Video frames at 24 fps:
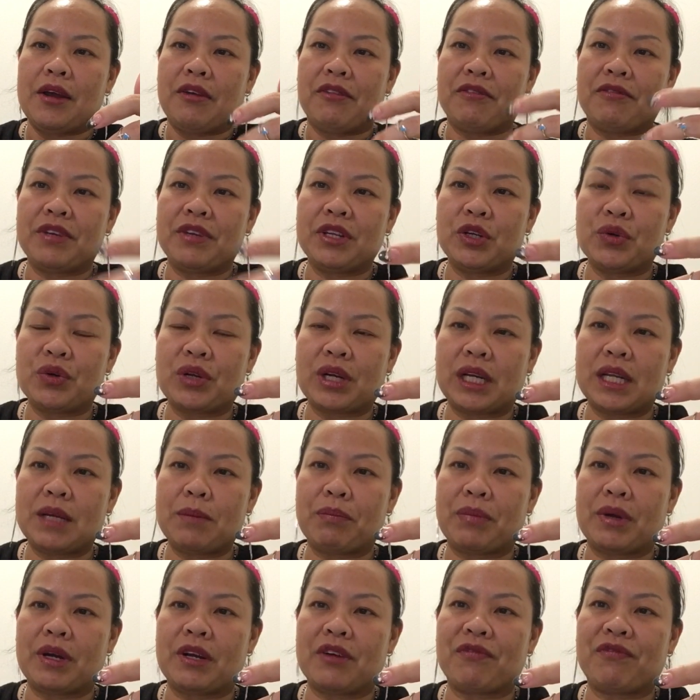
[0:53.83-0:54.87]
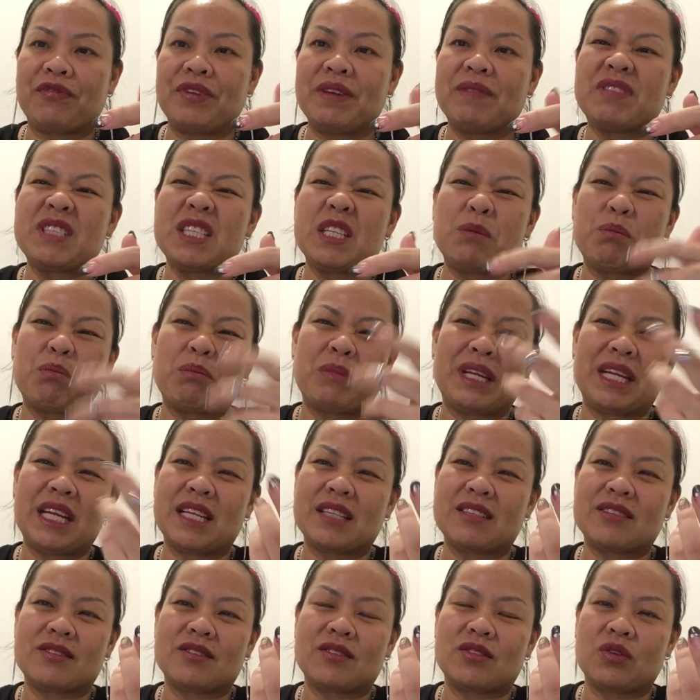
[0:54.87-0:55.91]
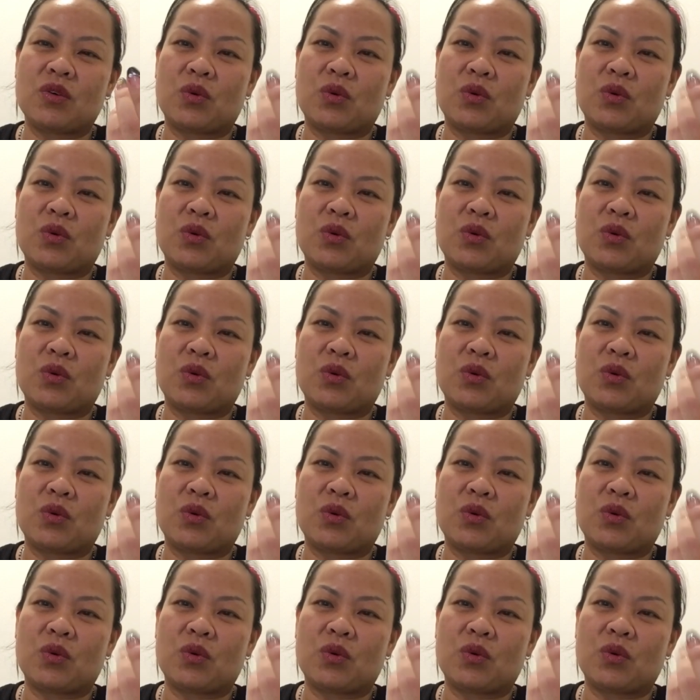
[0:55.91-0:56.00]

video clip of 15 minutes